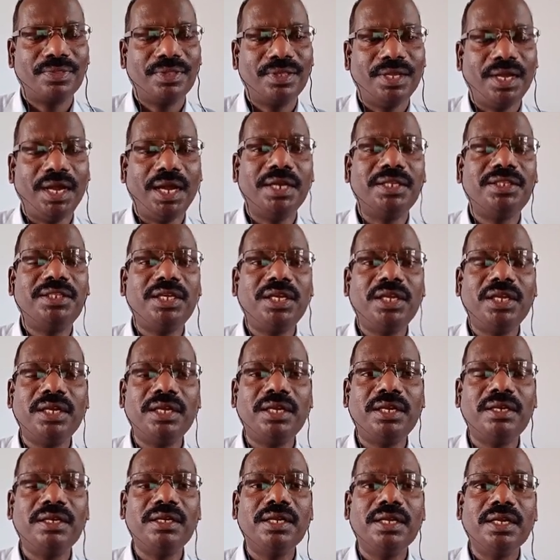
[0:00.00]
and
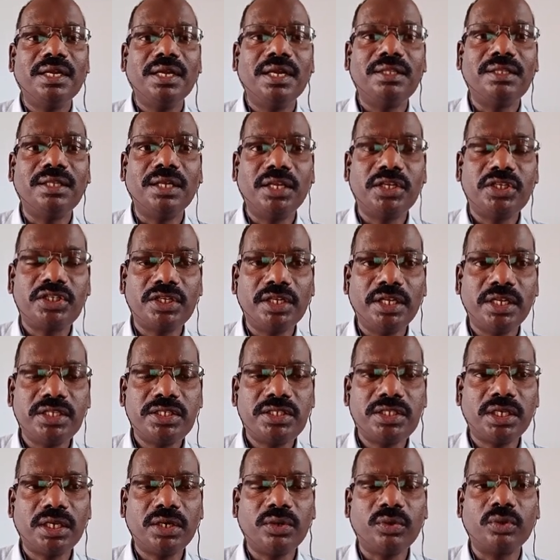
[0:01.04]
there in the
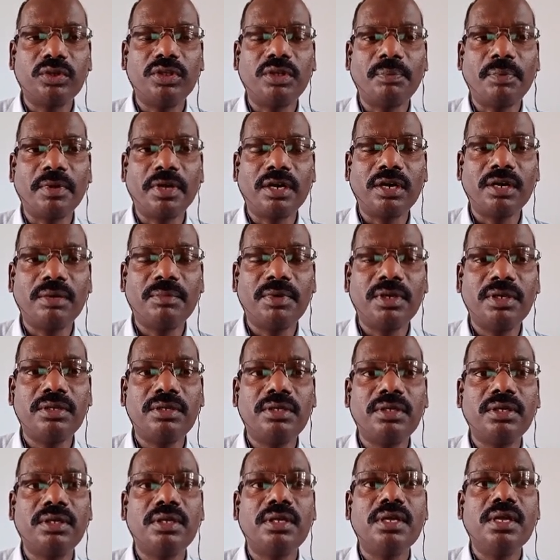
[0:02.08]
legislature or the parliament
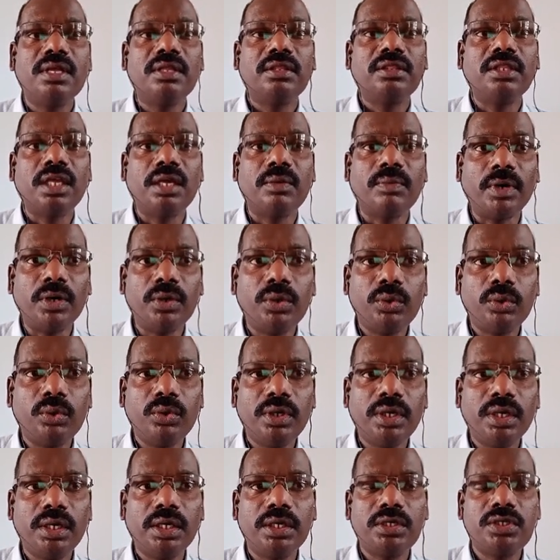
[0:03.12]
they want to
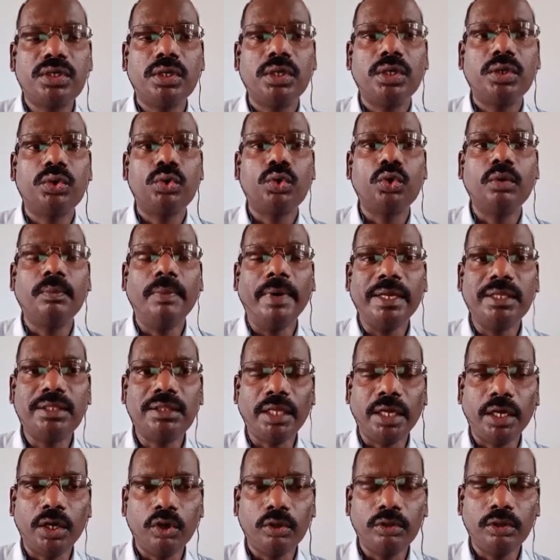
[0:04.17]
get
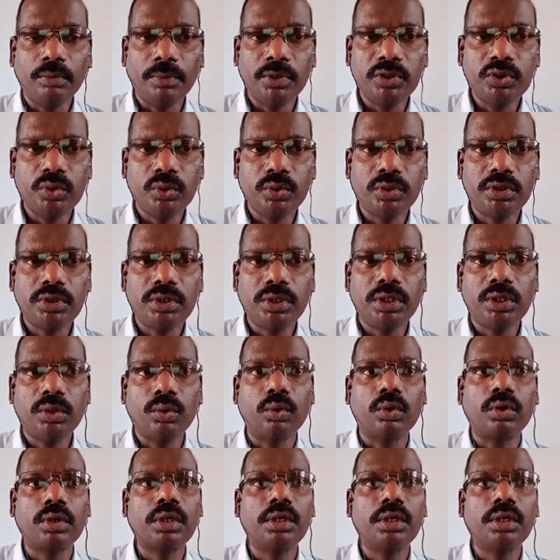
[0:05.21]
2/3 of the majority or